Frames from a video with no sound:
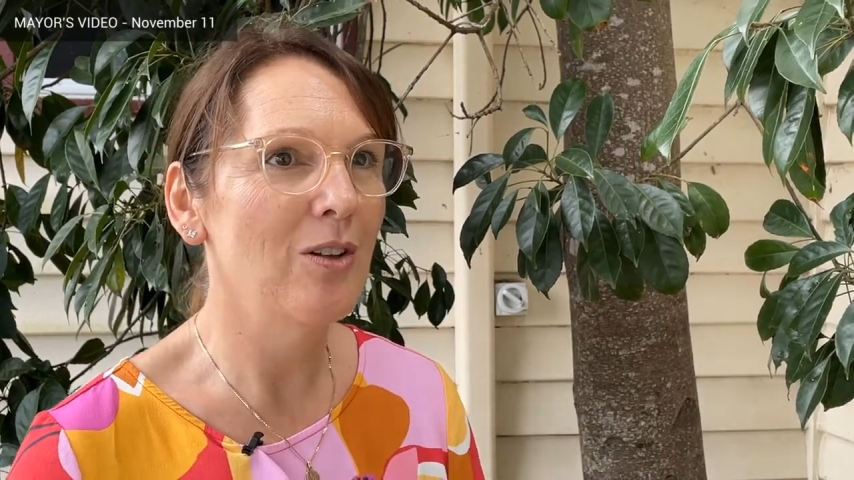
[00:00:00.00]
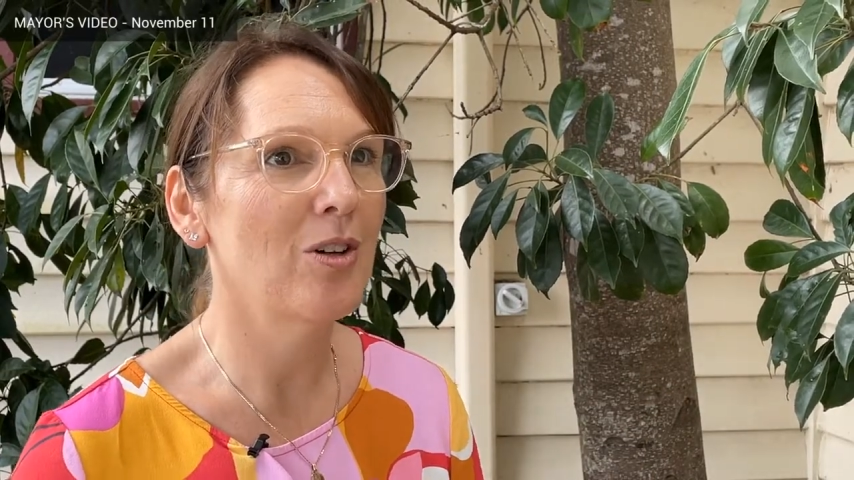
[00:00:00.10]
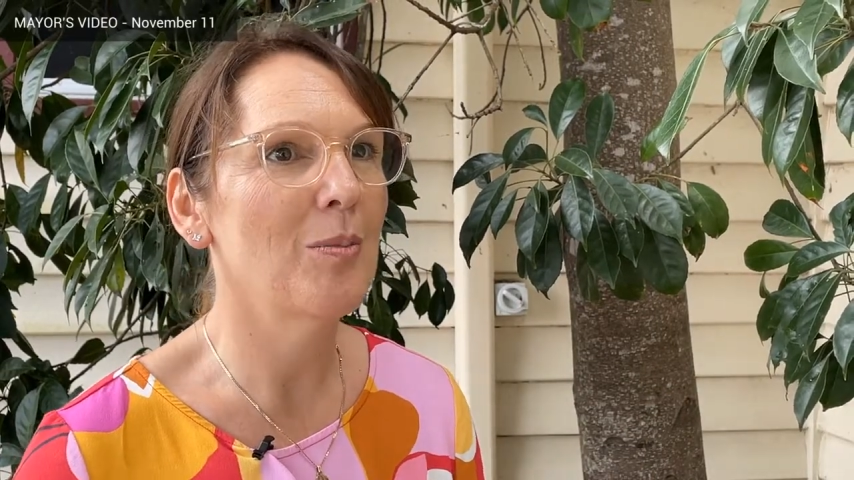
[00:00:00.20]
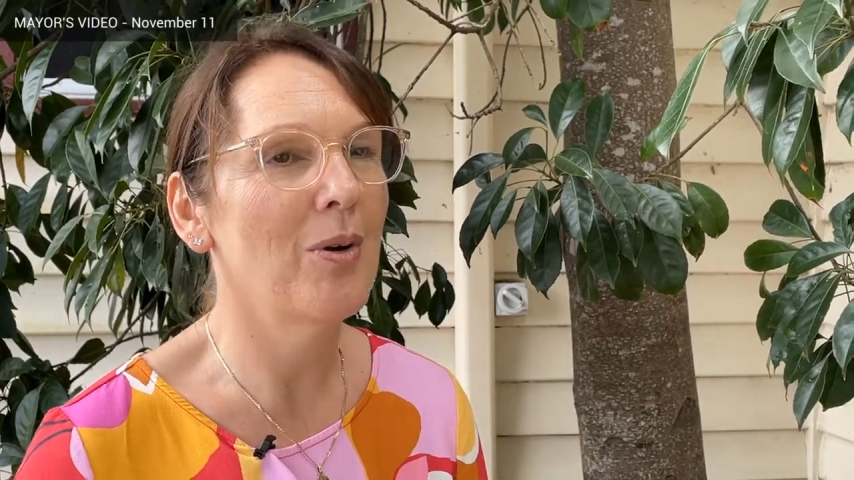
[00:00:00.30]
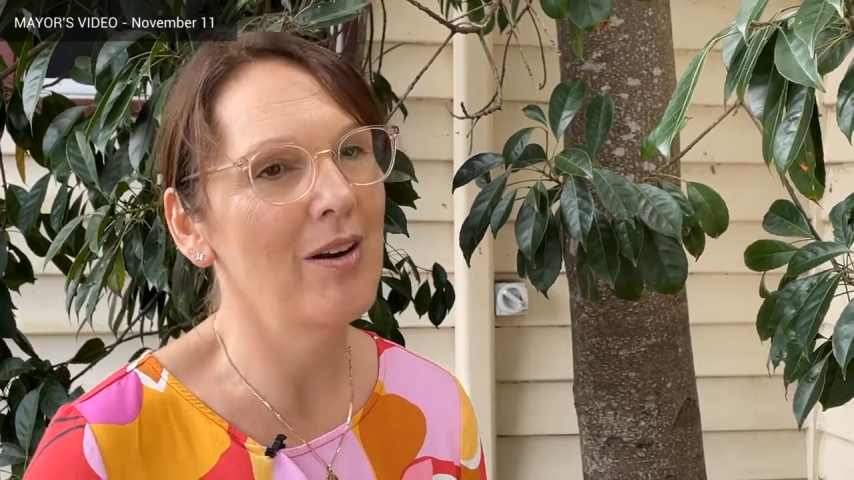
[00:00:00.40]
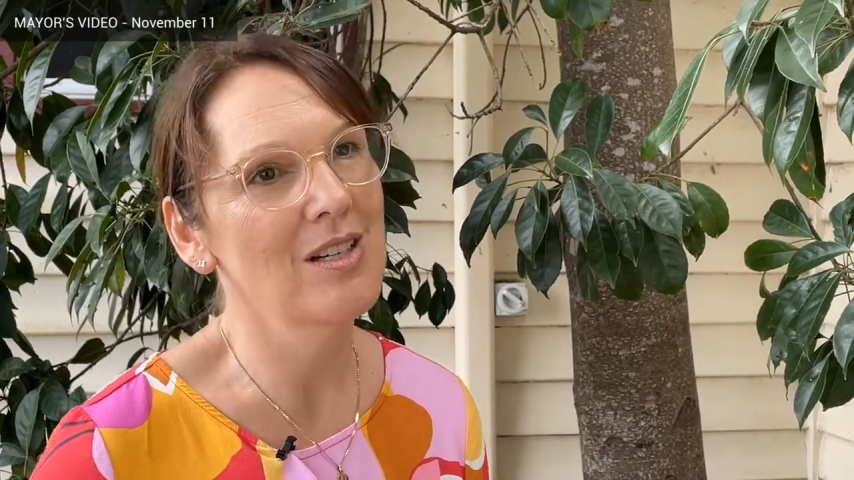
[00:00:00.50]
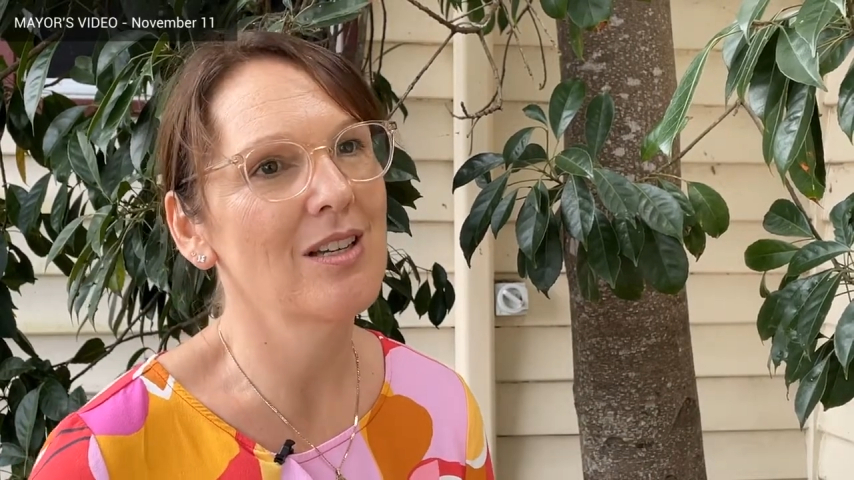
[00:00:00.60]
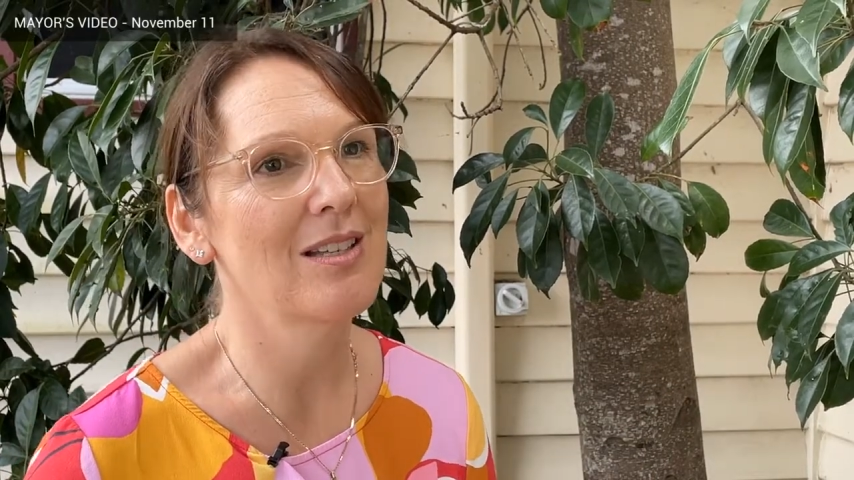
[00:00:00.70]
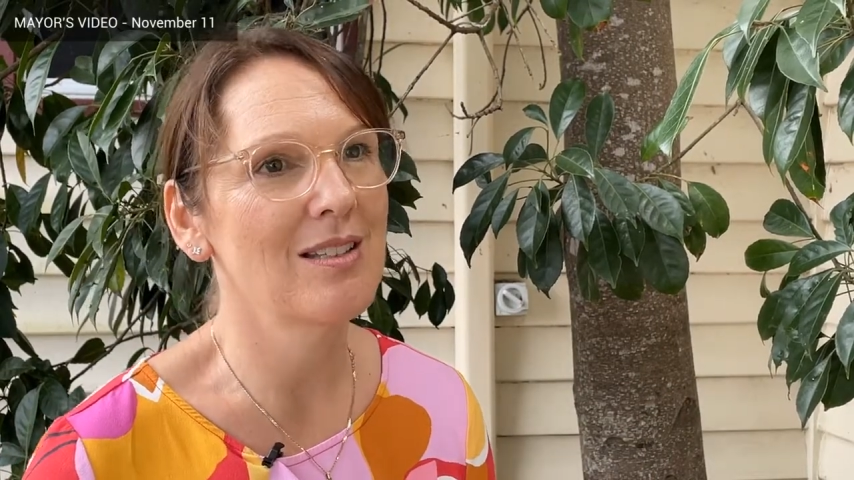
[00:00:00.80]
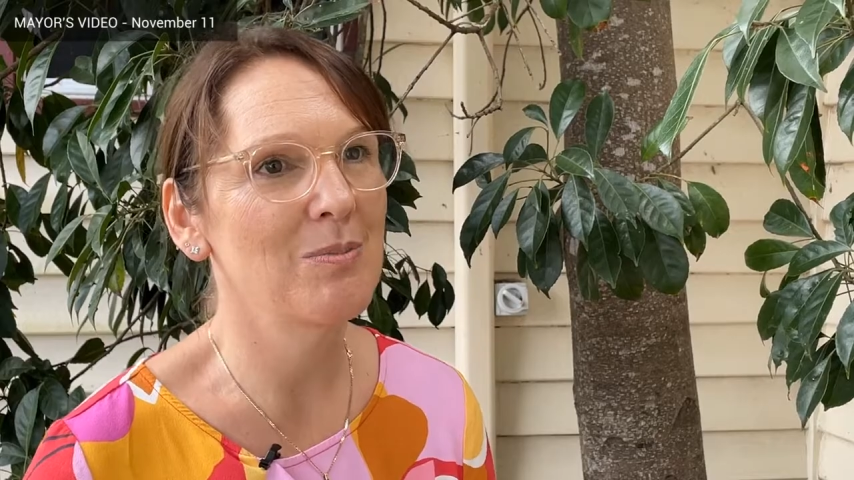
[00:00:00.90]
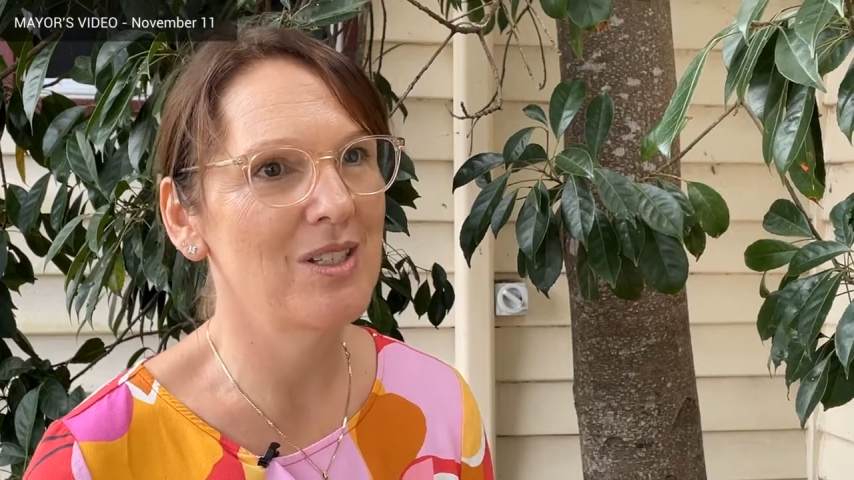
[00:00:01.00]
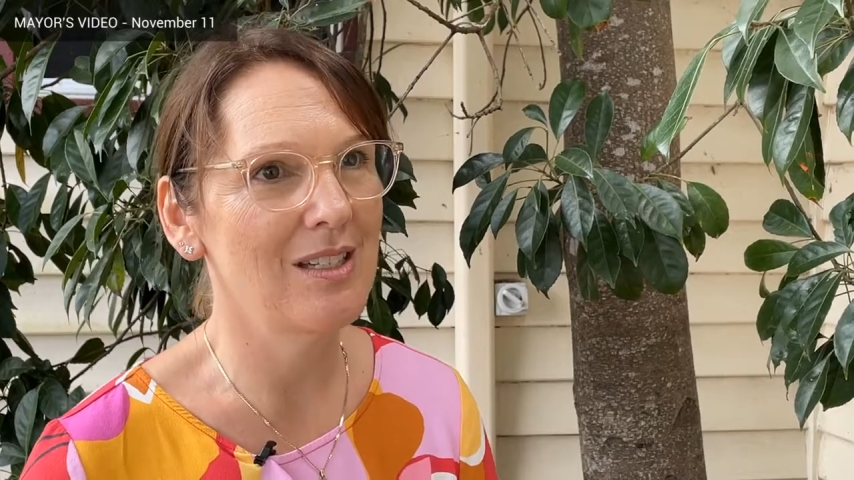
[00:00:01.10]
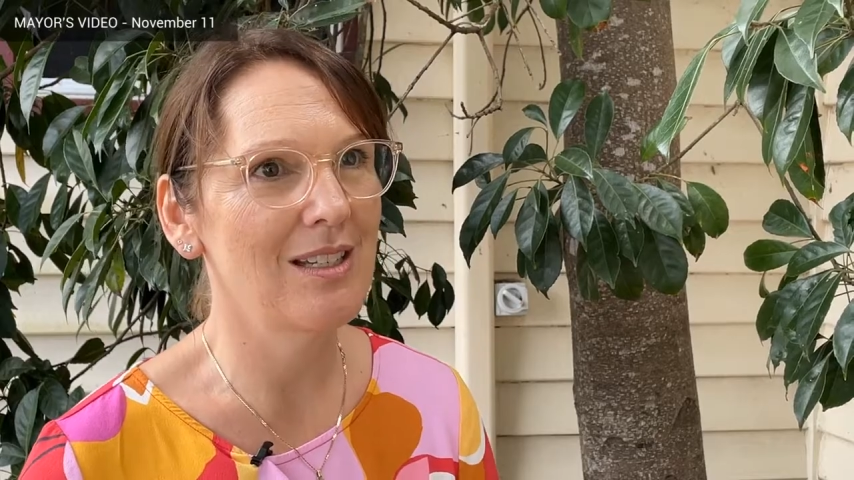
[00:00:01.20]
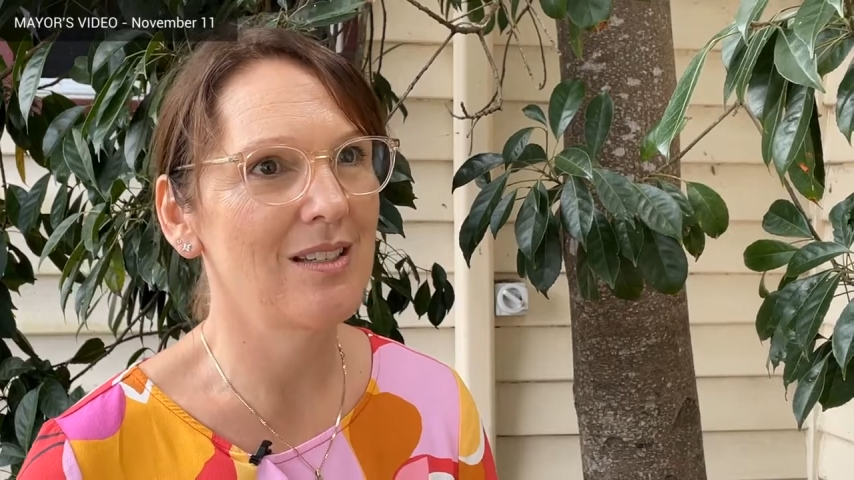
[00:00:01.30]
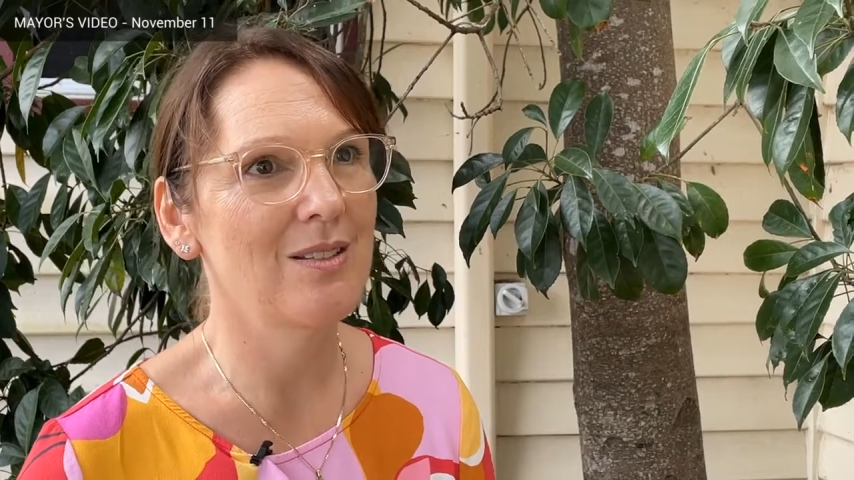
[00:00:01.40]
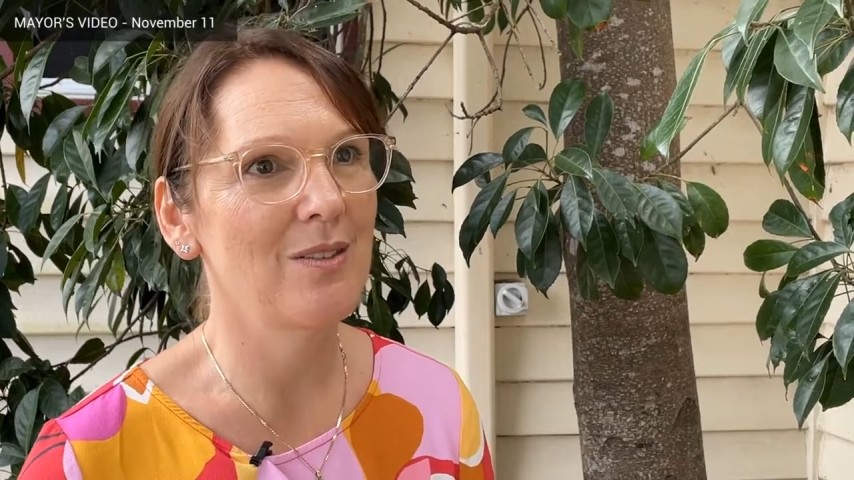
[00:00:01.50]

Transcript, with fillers: look at prioritising particular